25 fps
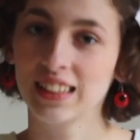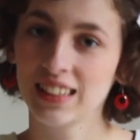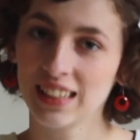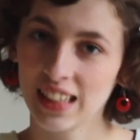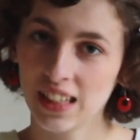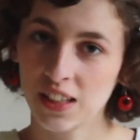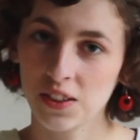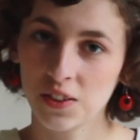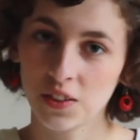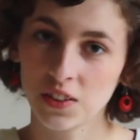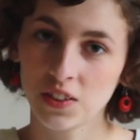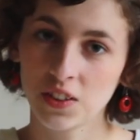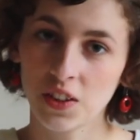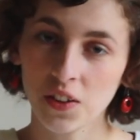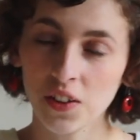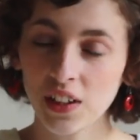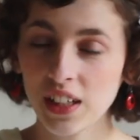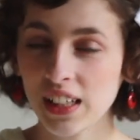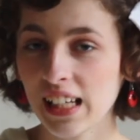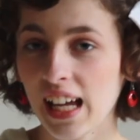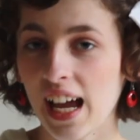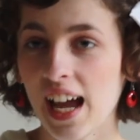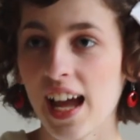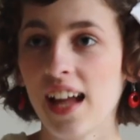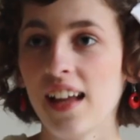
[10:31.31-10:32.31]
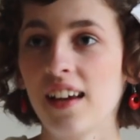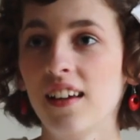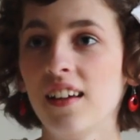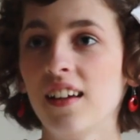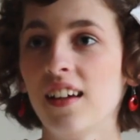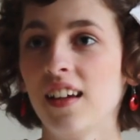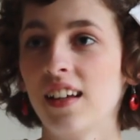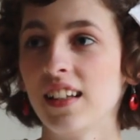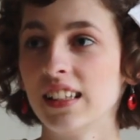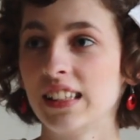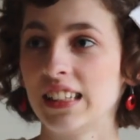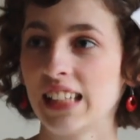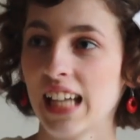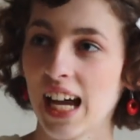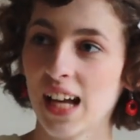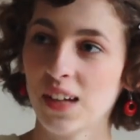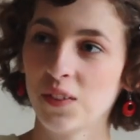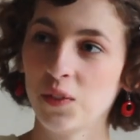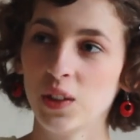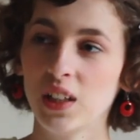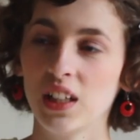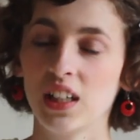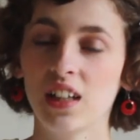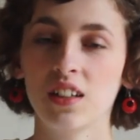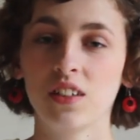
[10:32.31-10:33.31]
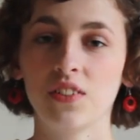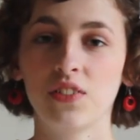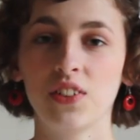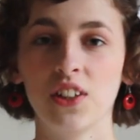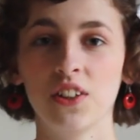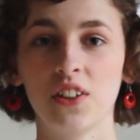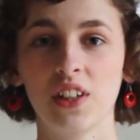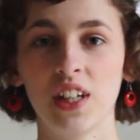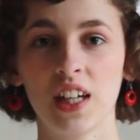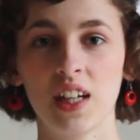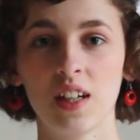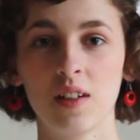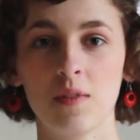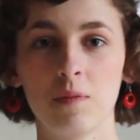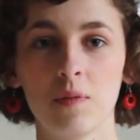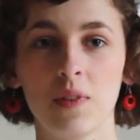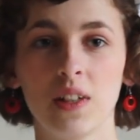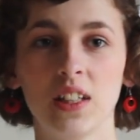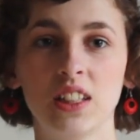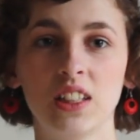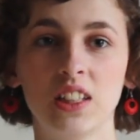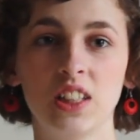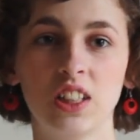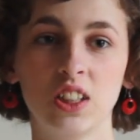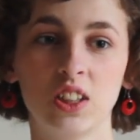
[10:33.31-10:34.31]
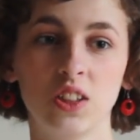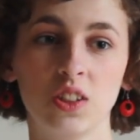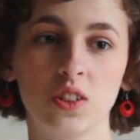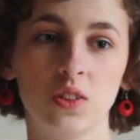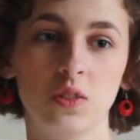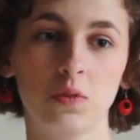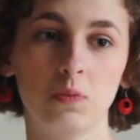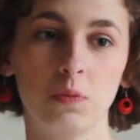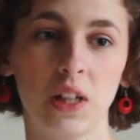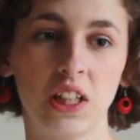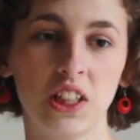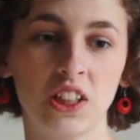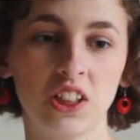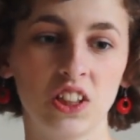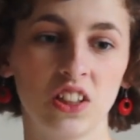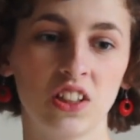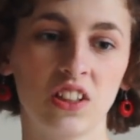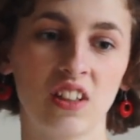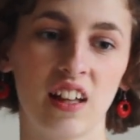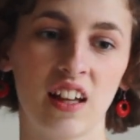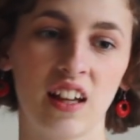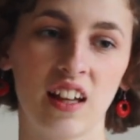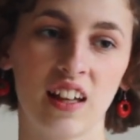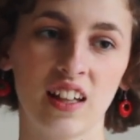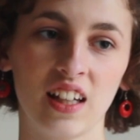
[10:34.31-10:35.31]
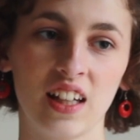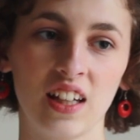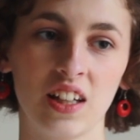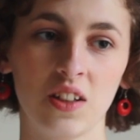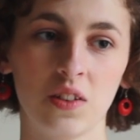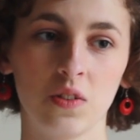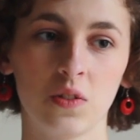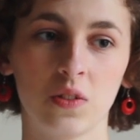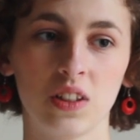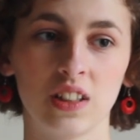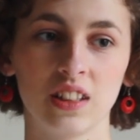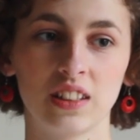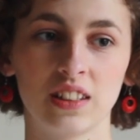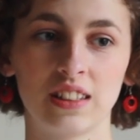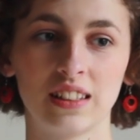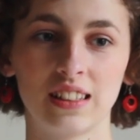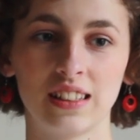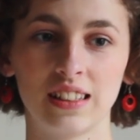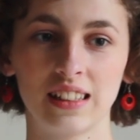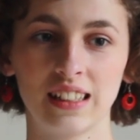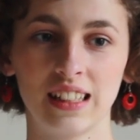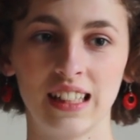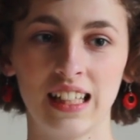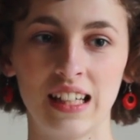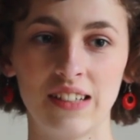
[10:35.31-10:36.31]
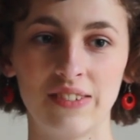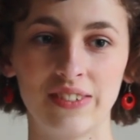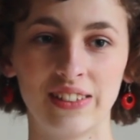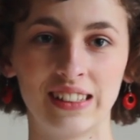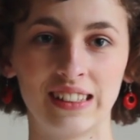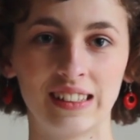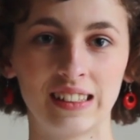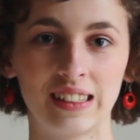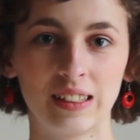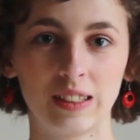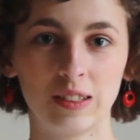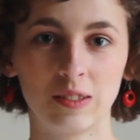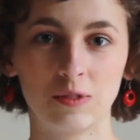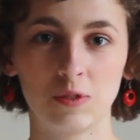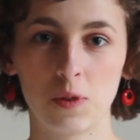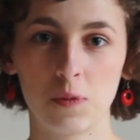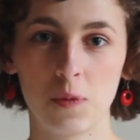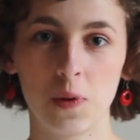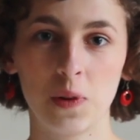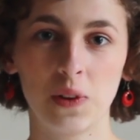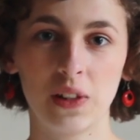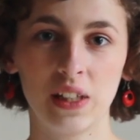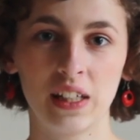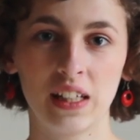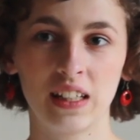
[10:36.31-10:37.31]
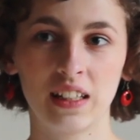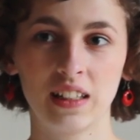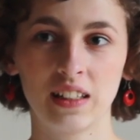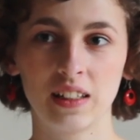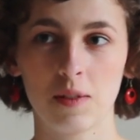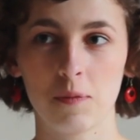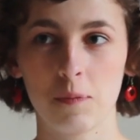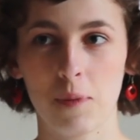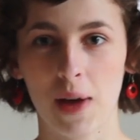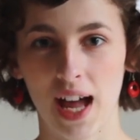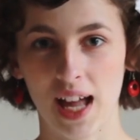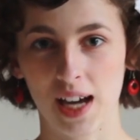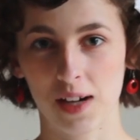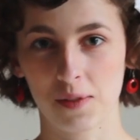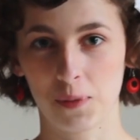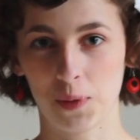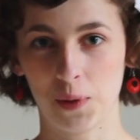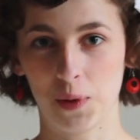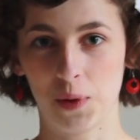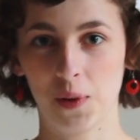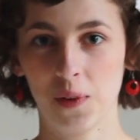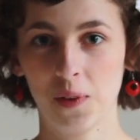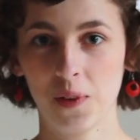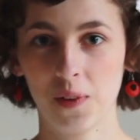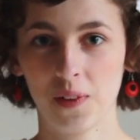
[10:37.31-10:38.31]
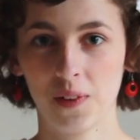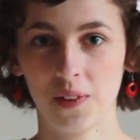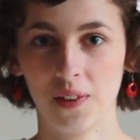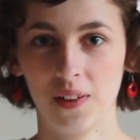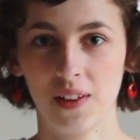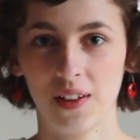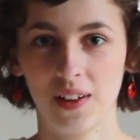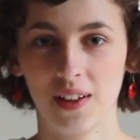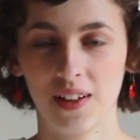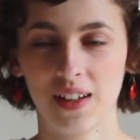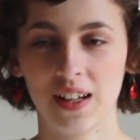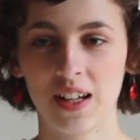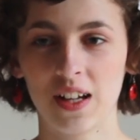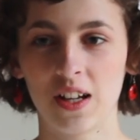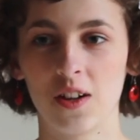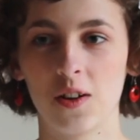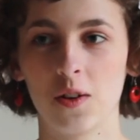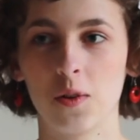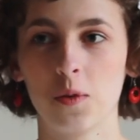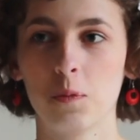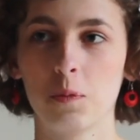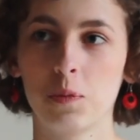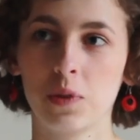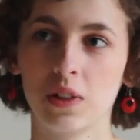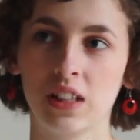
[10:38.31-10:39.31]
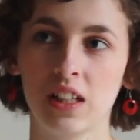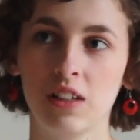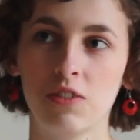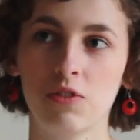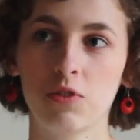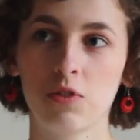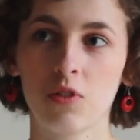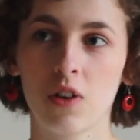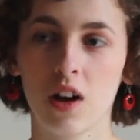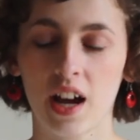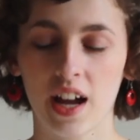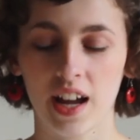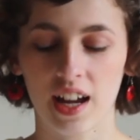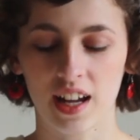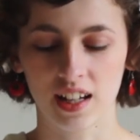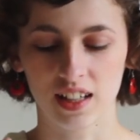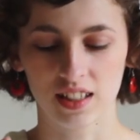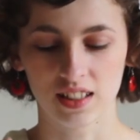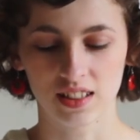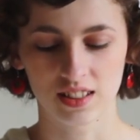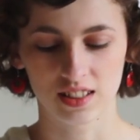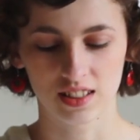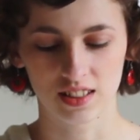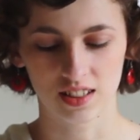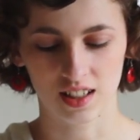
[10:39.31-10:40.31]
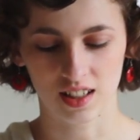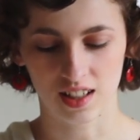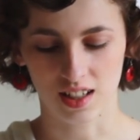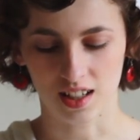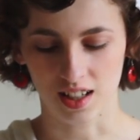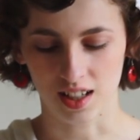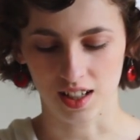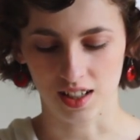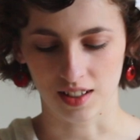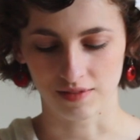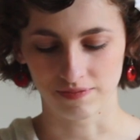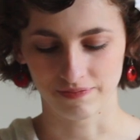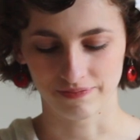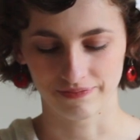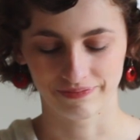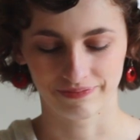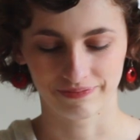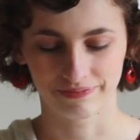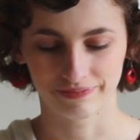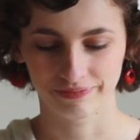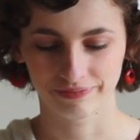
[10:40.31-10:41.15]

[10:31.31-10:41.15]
He would go to dad, dad would interview him to make sure that he was even remotely compatible, you know, belief-wise, um,